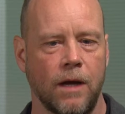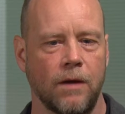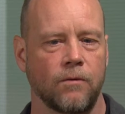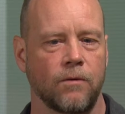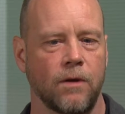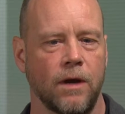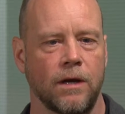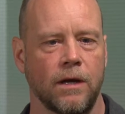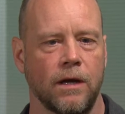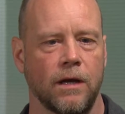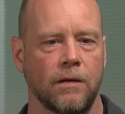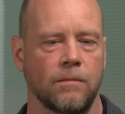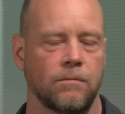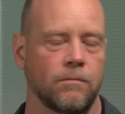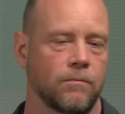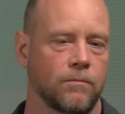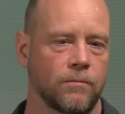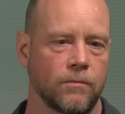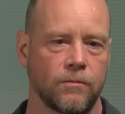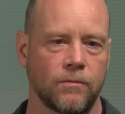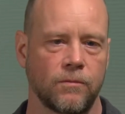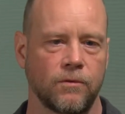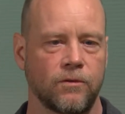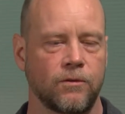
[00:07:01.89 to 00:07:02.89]
run a
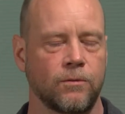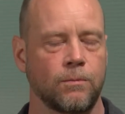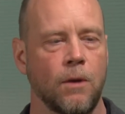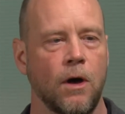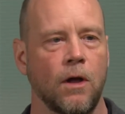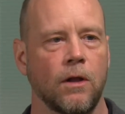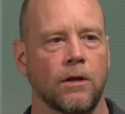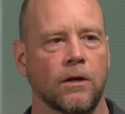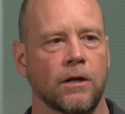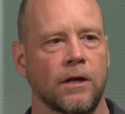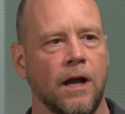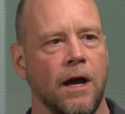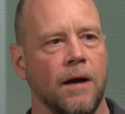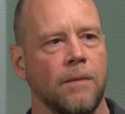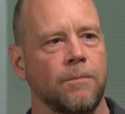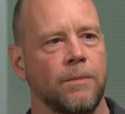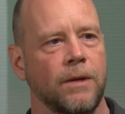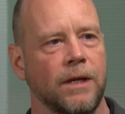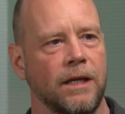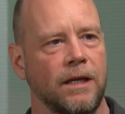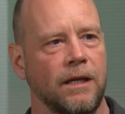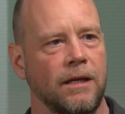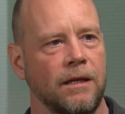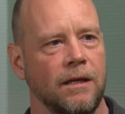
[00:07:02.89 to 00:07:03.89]
smaller
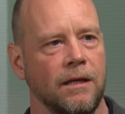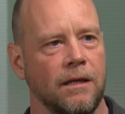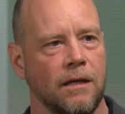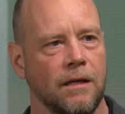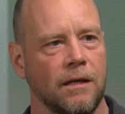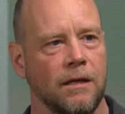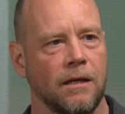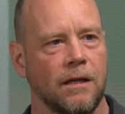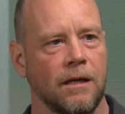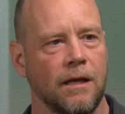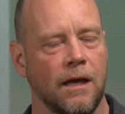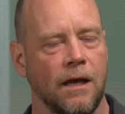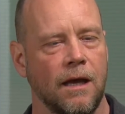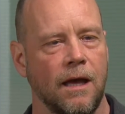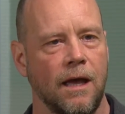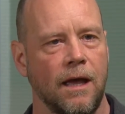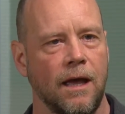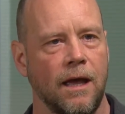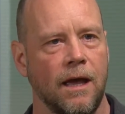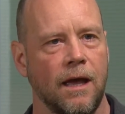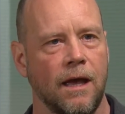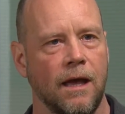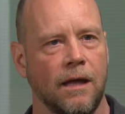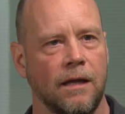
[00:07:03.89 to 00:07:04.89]
company,
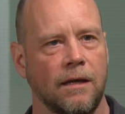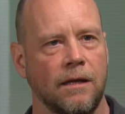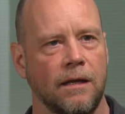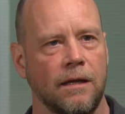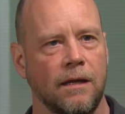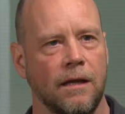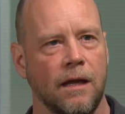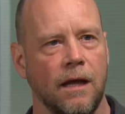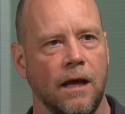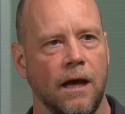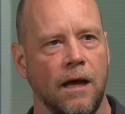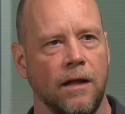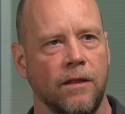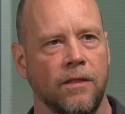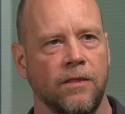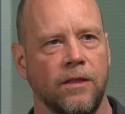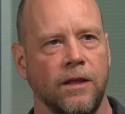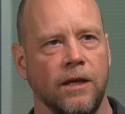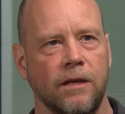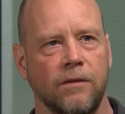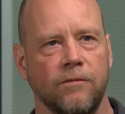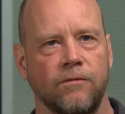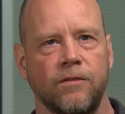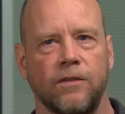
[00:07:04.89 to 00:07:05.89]
and I
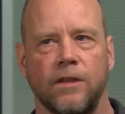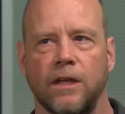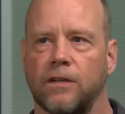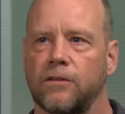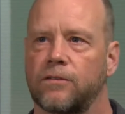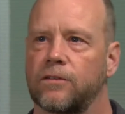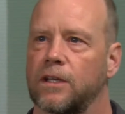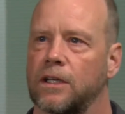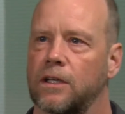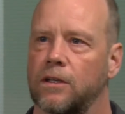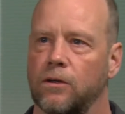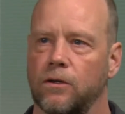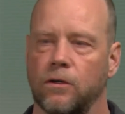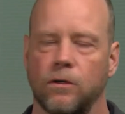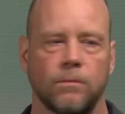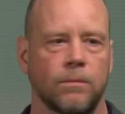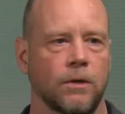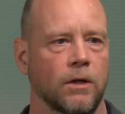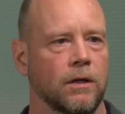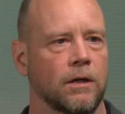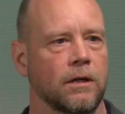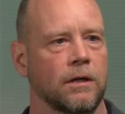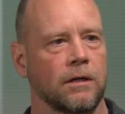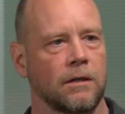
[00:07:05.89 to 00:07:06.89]
think of things like
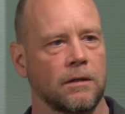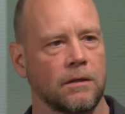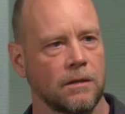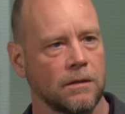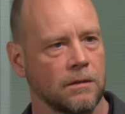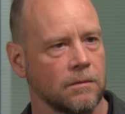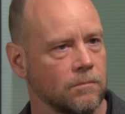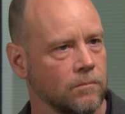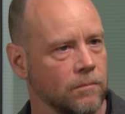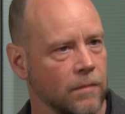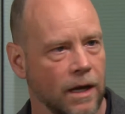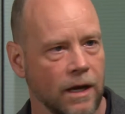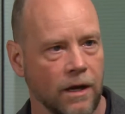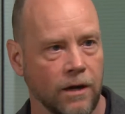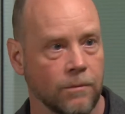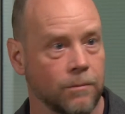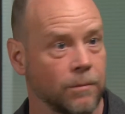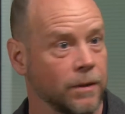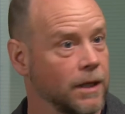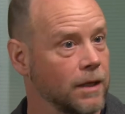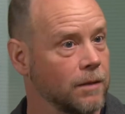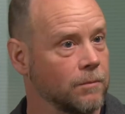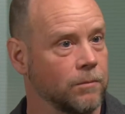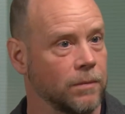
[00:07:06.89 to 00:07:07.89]
Uber,
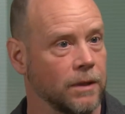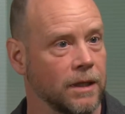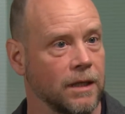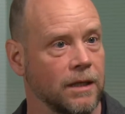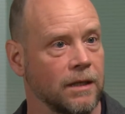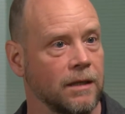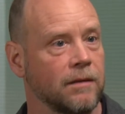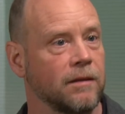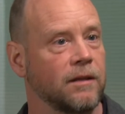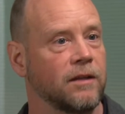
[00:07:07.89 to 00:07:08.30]
Airbnb,